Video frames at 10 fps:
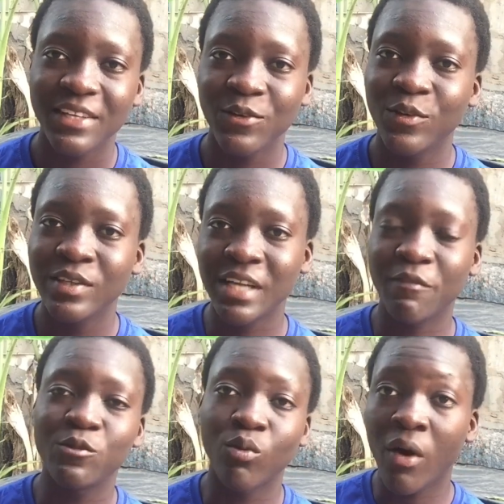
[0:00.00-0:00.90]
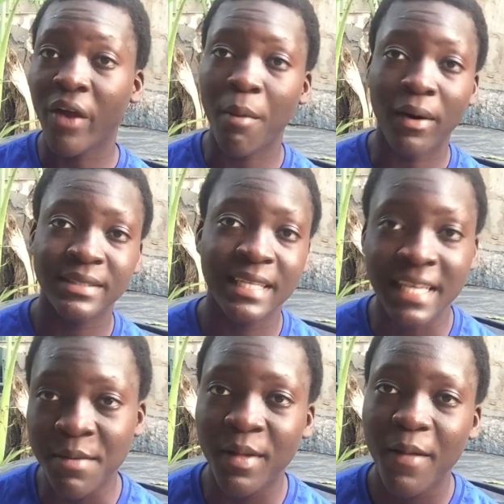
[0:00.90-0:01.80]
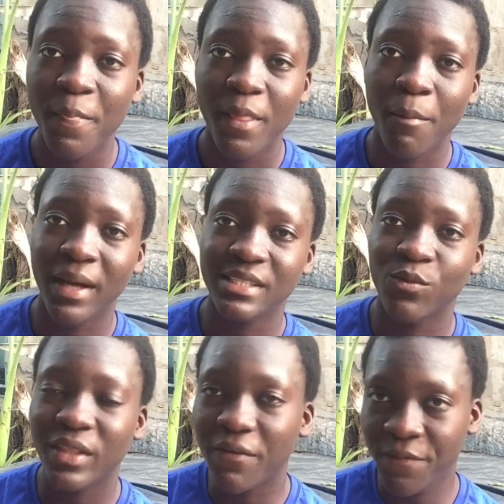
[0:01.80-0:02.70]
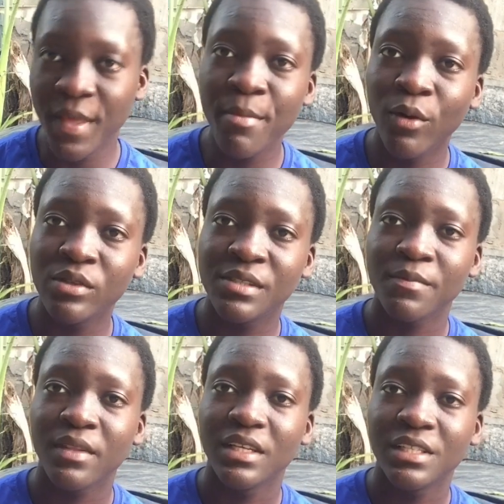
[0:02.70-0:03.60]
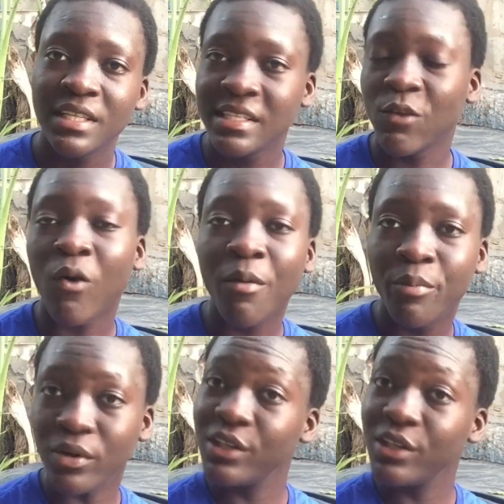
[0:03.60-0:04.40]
you don't have to worry about him. But with the females, she's the one